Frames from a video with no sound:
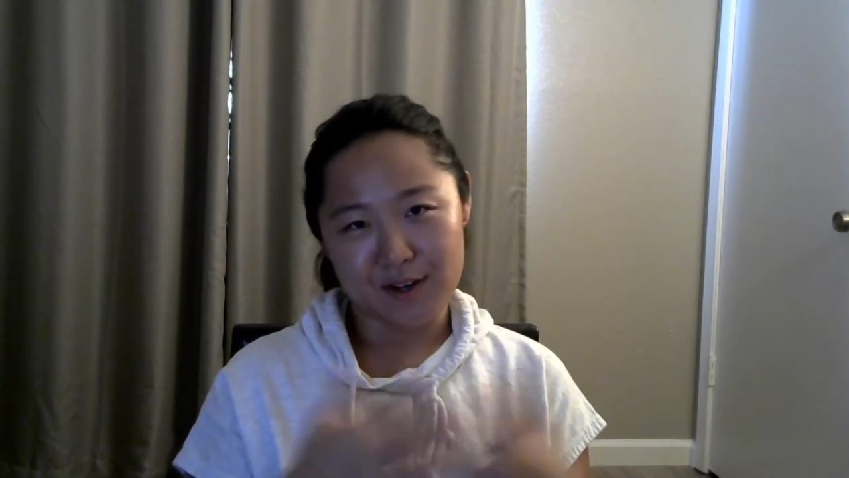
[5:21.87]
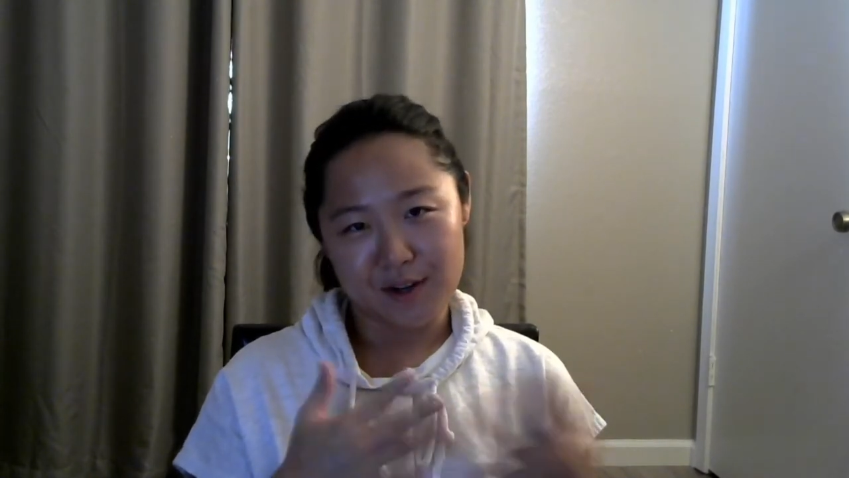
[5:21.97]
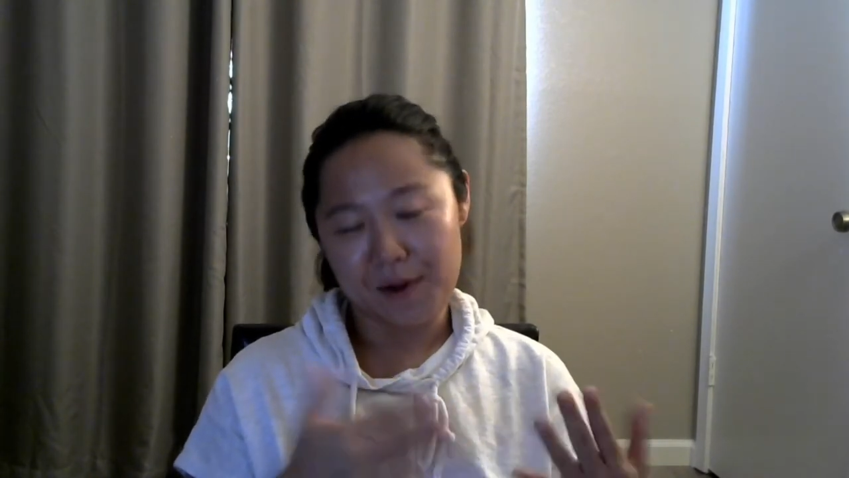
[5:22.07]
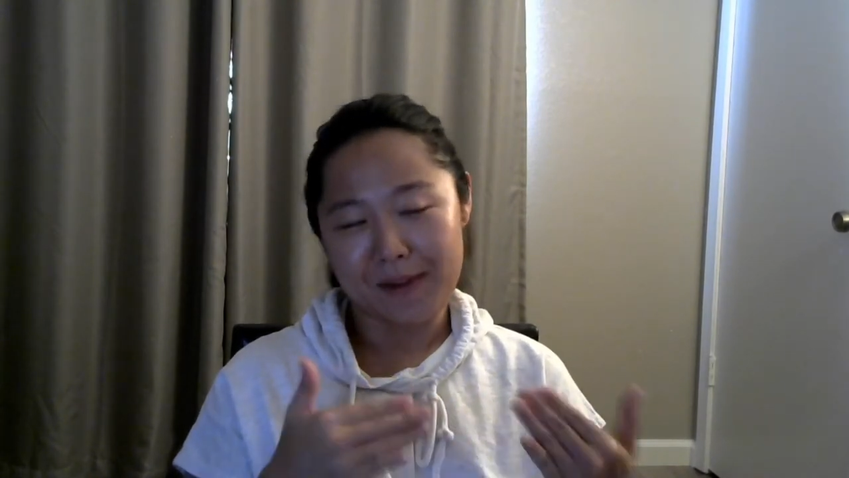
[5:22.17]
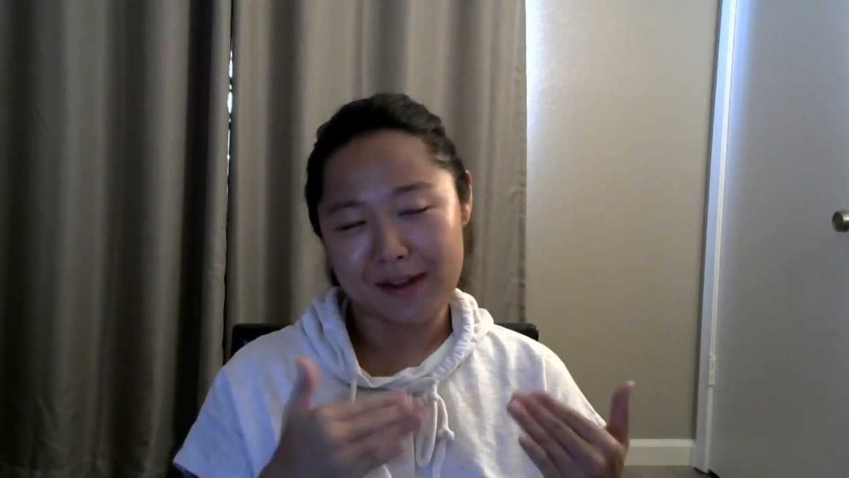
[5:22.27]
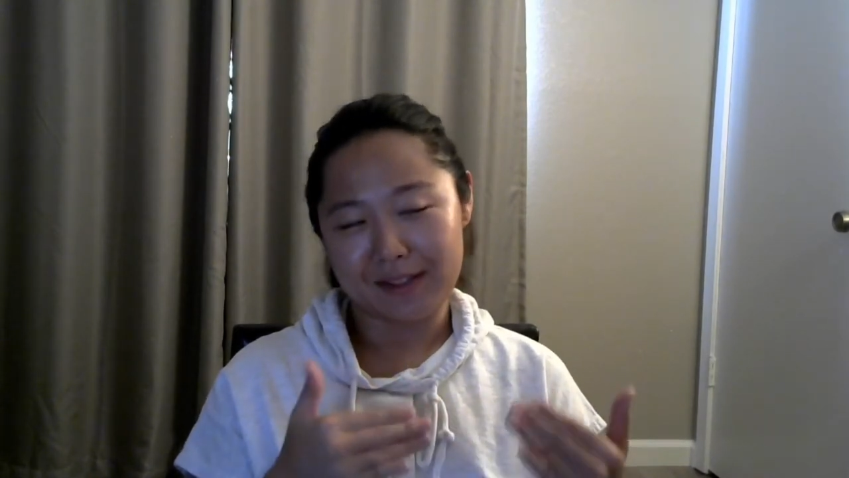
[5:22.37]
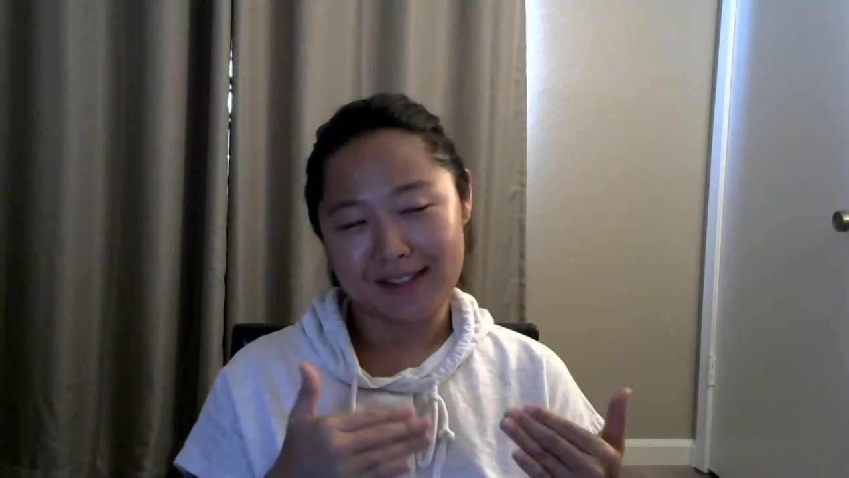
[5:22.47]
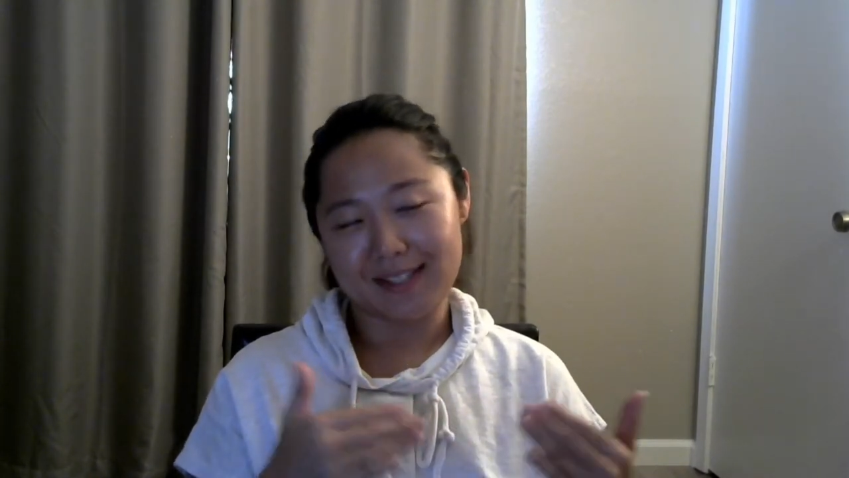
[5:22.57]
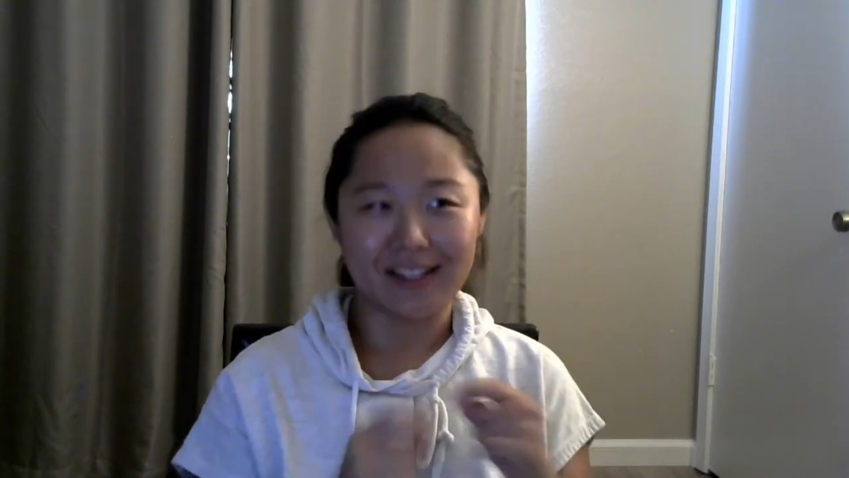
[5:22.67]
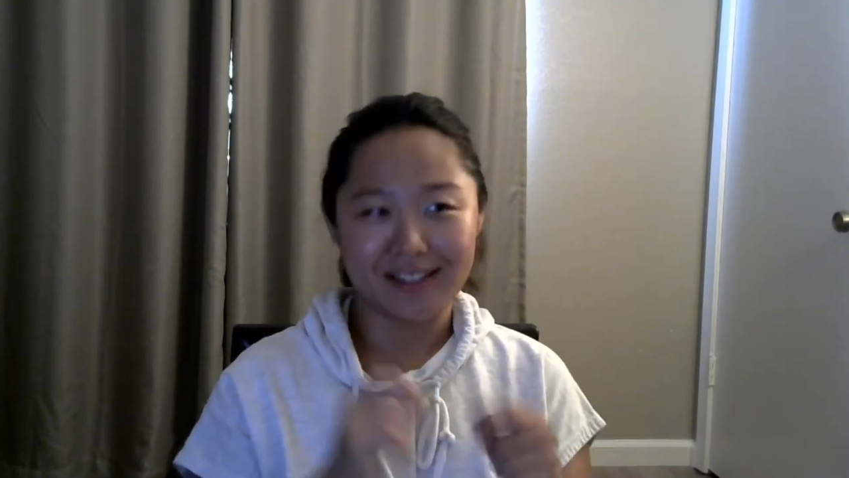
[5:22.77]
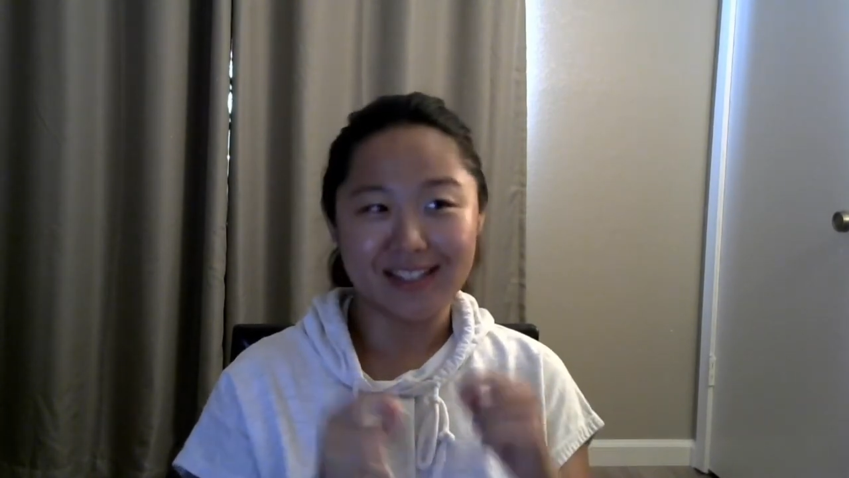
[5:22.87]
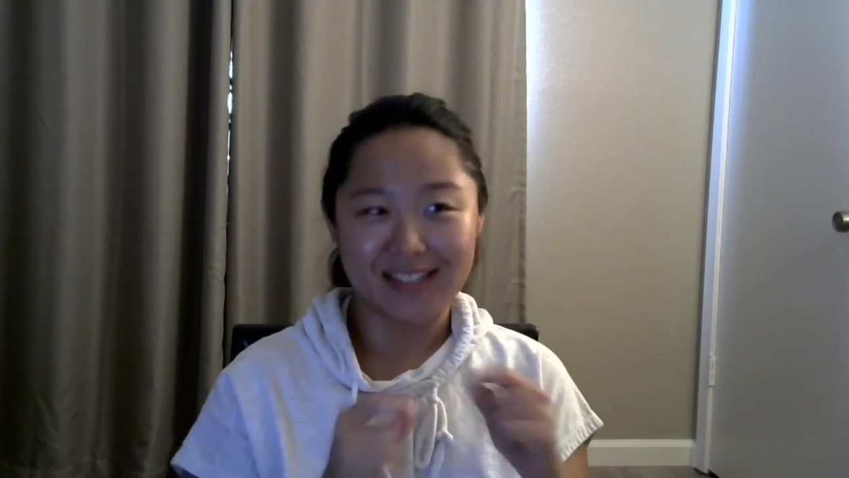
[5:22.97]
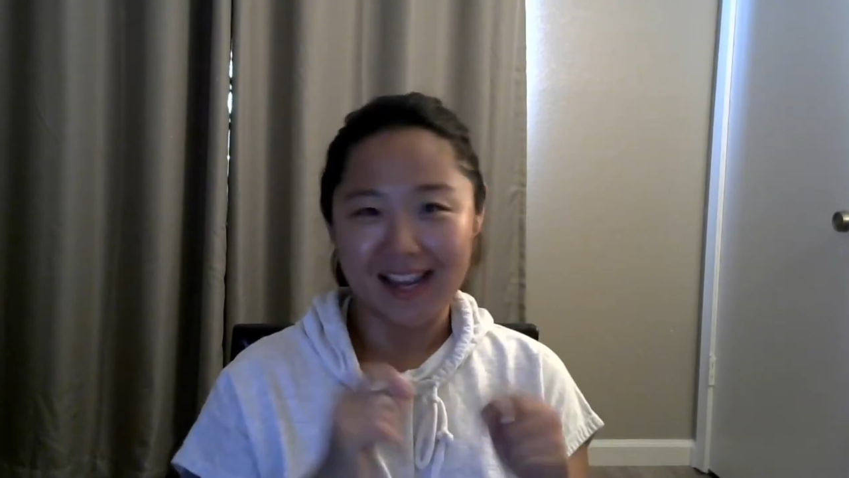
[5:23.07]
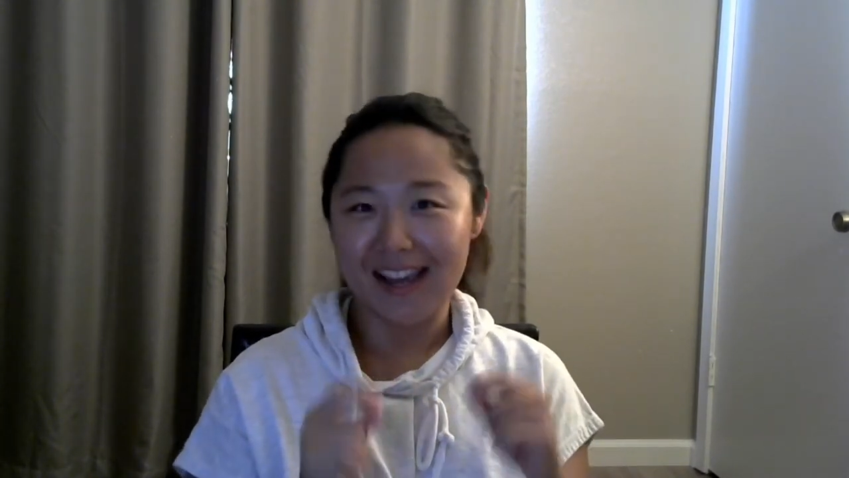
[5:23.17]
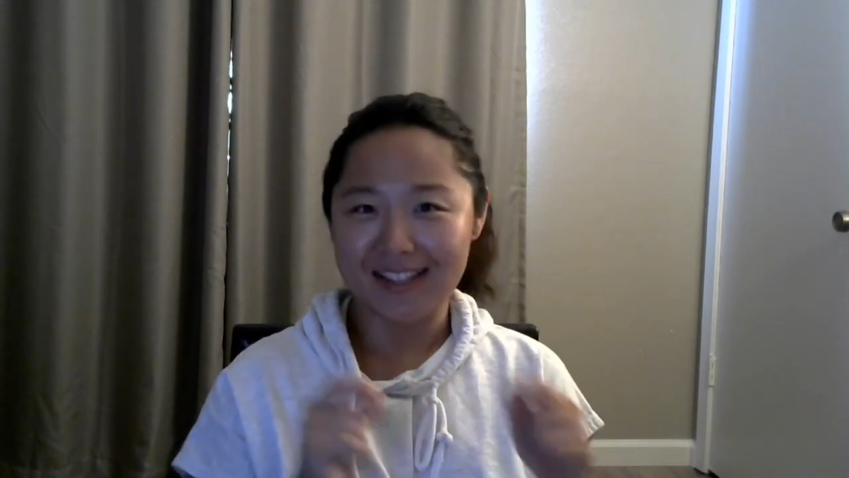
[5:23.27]
know about this the
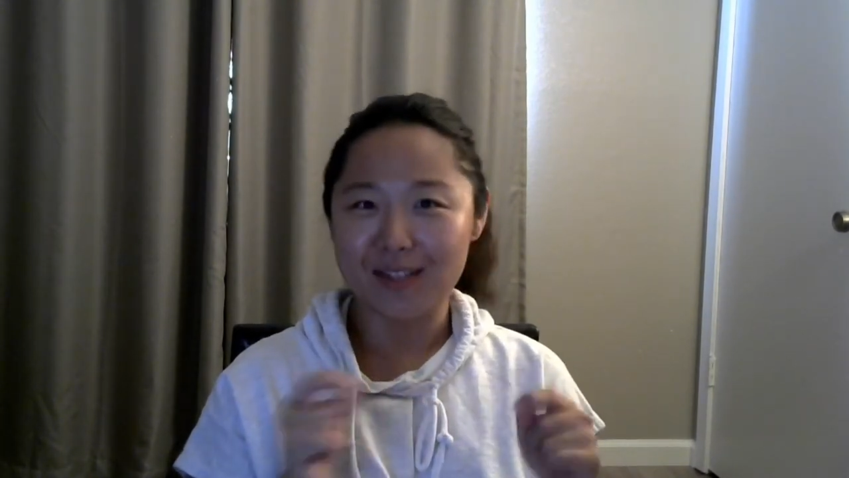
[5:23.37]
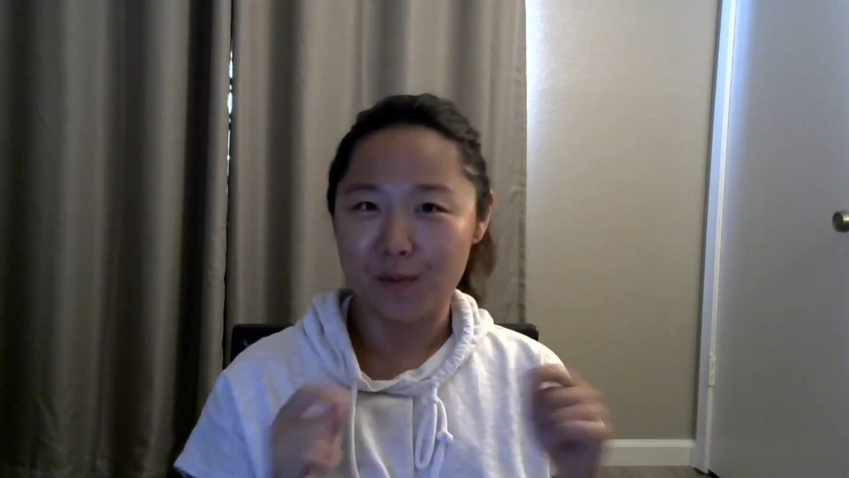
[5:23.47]
days